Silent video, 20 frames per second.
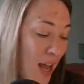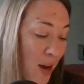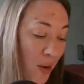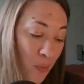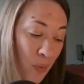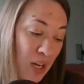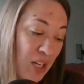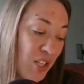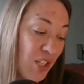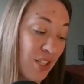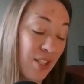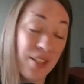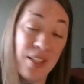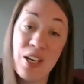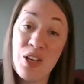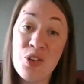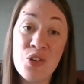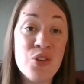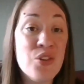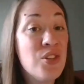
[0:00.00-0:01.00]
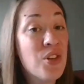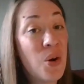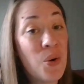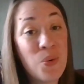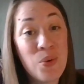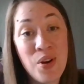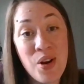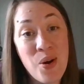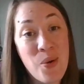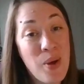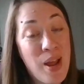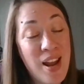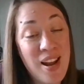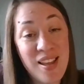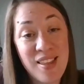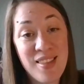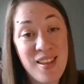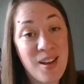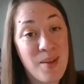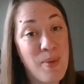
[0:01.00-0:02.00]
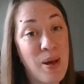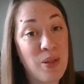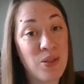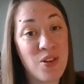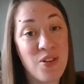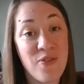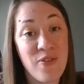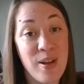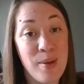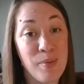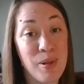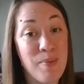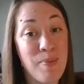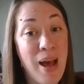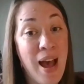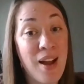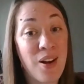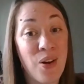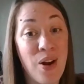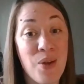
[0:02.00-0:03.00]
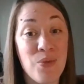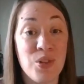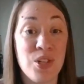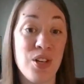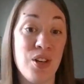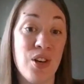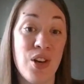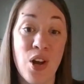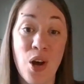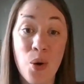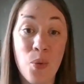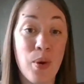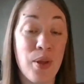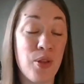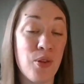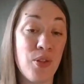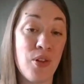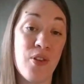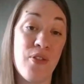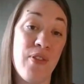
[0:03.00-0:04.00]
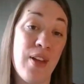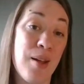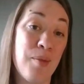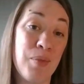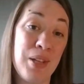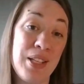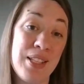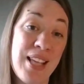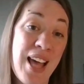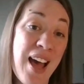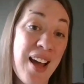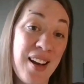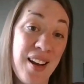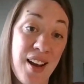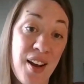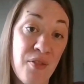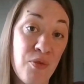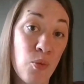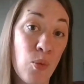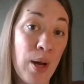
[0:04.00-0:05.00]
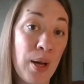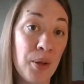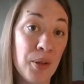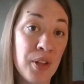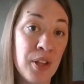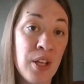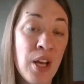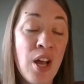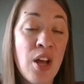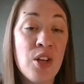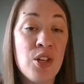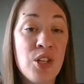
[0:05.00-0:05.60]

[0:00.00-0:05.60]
And we just don't know anything about their family background to know whether their families had enough wealth